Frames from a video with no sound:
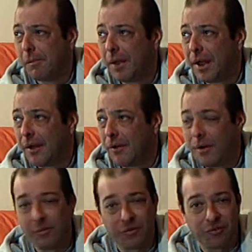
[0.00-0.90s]
But hell,
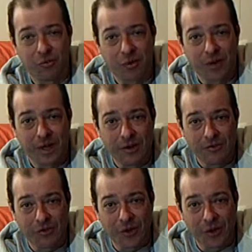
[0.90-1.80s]
that was 20
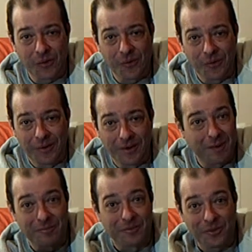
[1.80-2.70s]
years ago,
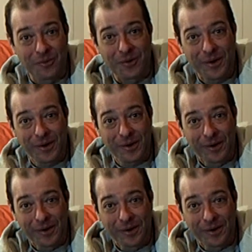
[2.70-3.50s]
and I'm still here.